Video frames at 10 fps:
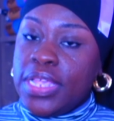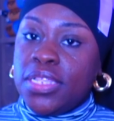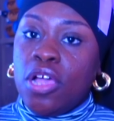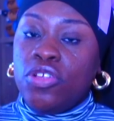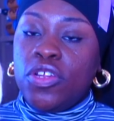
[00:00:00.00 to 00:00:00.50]
It's
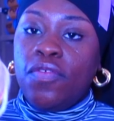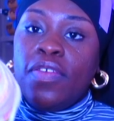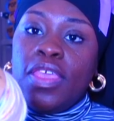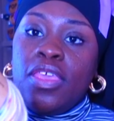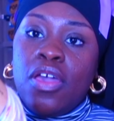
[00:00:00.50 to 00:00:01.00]

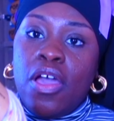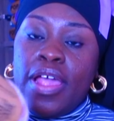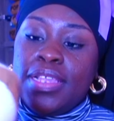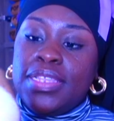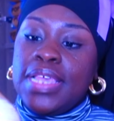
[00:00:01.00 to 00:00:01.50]
150
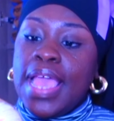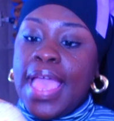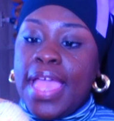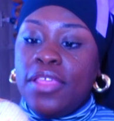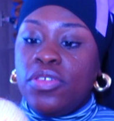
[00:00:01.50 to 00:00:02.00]
yards,
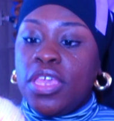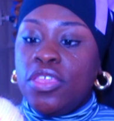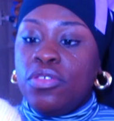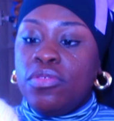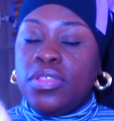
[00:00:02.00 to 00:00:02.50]
and you can
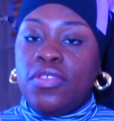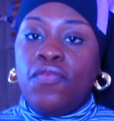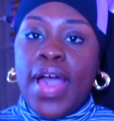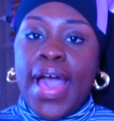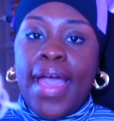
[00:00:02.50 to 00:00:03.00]
use 5